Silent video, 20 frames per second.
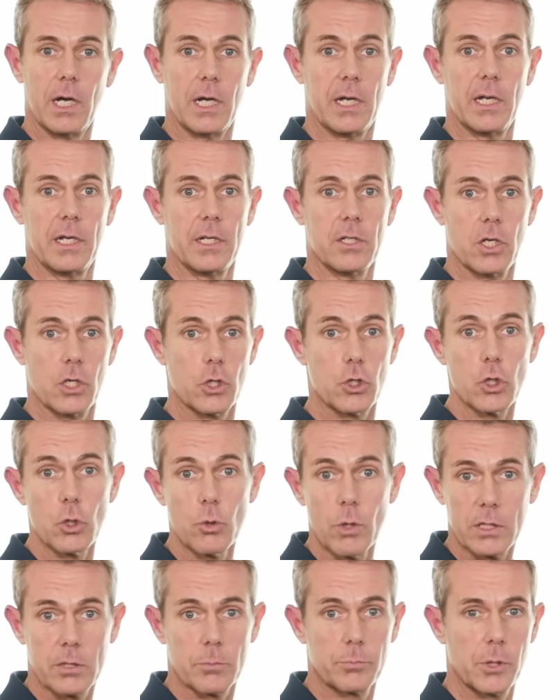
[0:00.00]
is
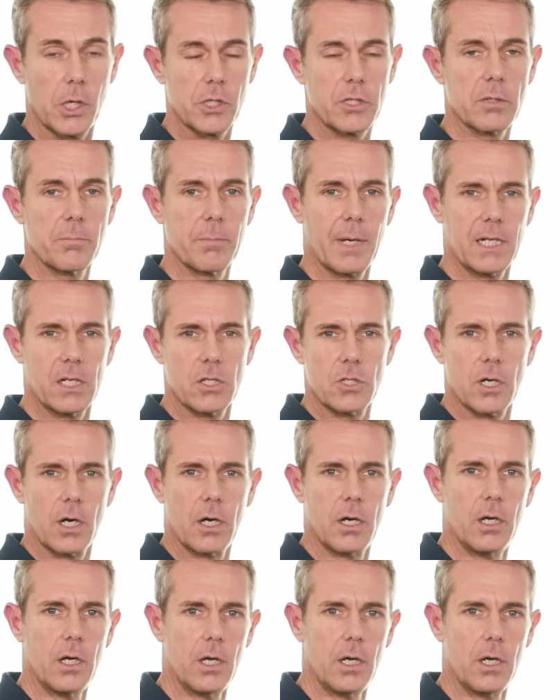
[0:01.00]
you as a project manager.